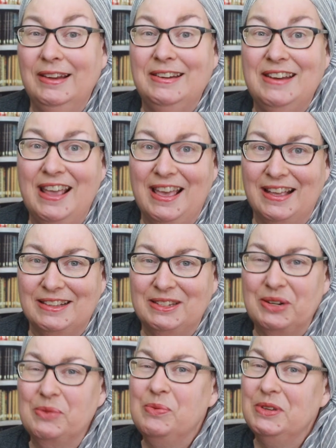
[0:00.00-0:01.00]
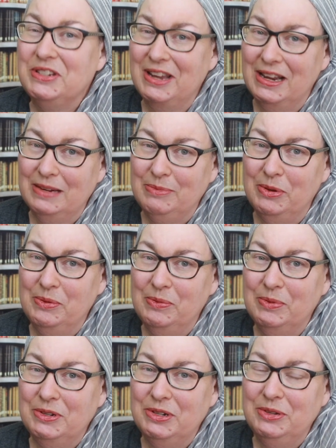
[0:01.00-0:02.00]
Next, which animal
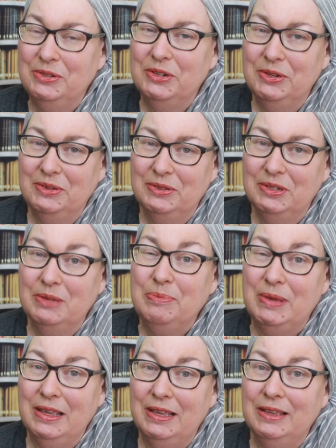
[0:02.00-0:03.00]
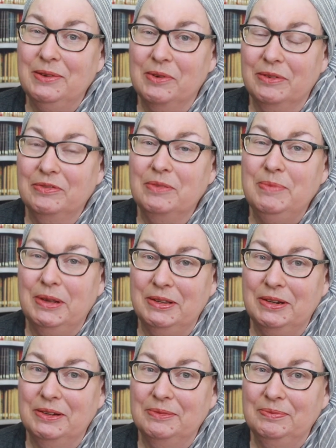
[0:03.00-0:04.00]
would you choose to be your
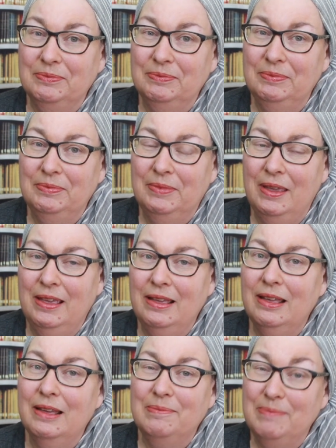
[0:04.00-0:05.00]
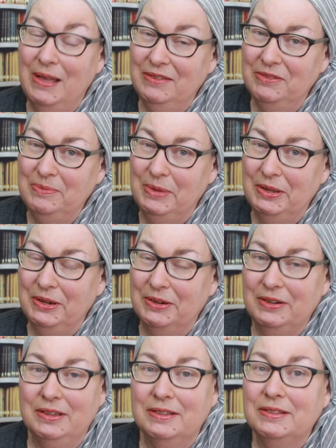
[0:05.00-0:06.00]
familiar? My
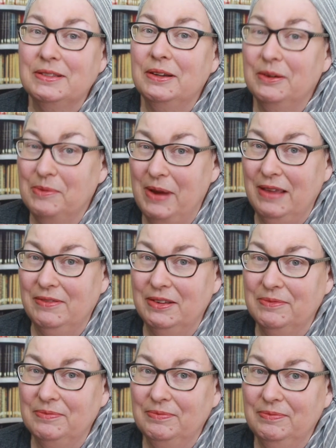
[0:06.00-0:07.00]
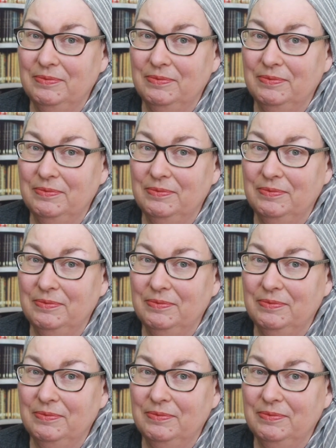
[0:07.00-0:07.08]
familiar is a raven.